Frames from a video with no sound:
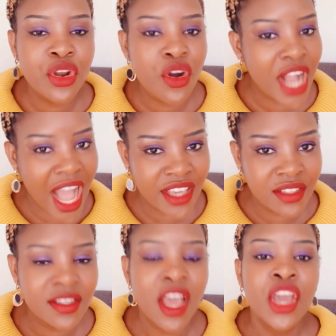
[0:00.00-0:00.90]
No,
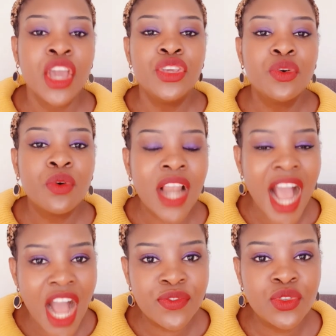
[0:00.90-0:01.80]
guys, you will
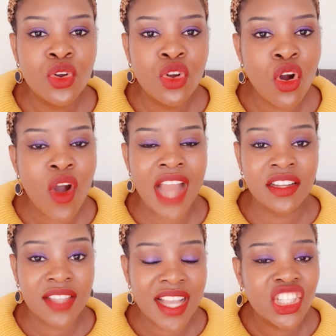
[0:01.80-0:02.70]
have to go
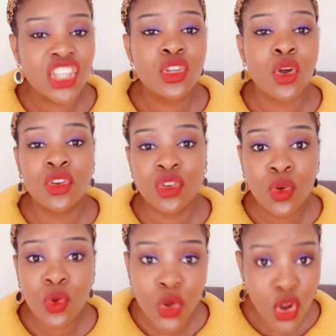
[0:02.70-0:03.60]
and search it on
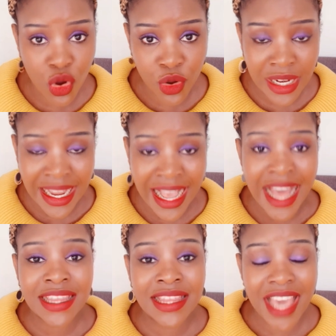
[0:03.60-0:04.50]
Google,
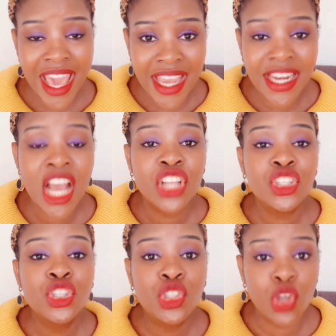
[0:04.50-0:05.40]
then
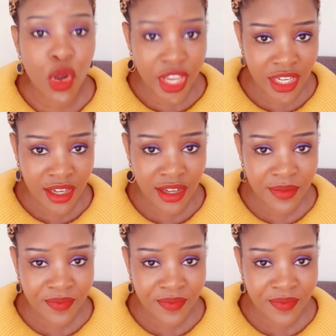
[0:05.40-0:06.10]
join.